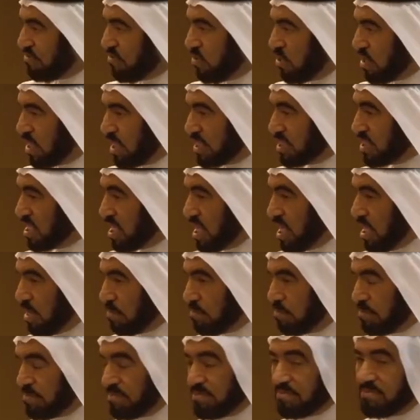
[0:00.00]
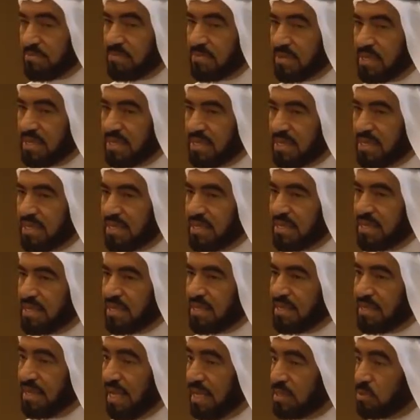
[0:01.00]
are for a dream
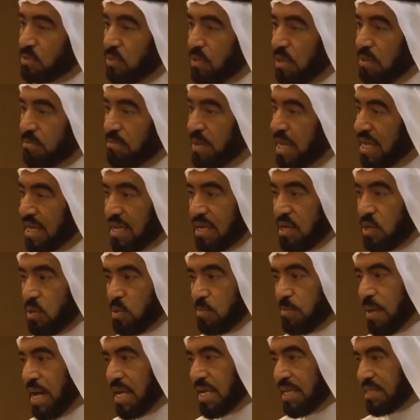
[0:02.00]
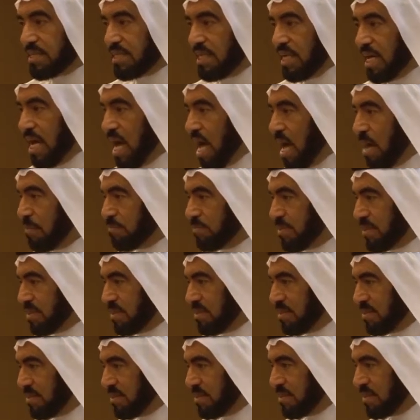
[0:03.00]
that will make humanity
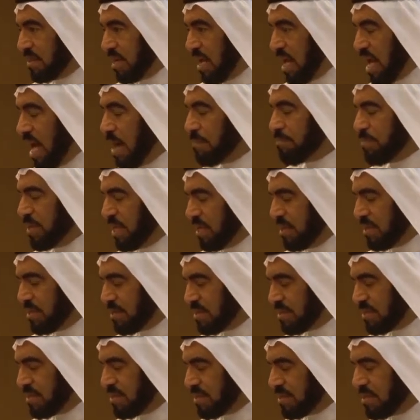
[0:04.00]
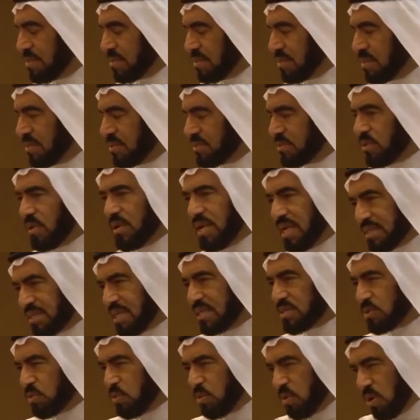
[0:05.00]
happen, happy. So
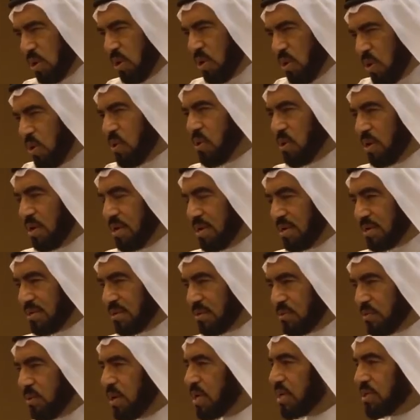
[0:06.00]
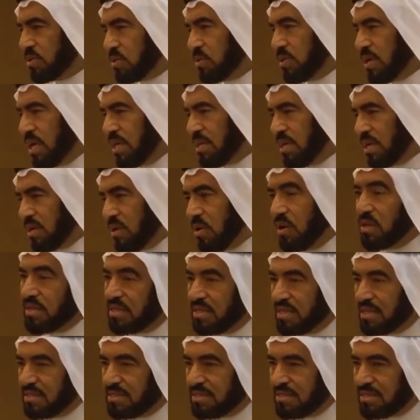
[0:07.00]
let us all work together
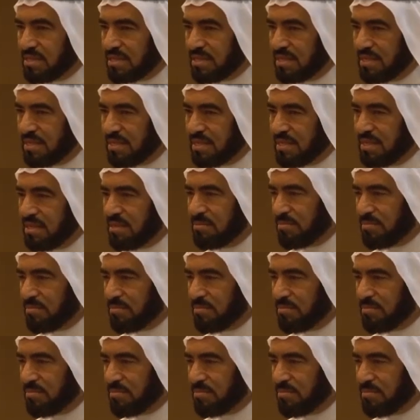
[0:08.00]
on this.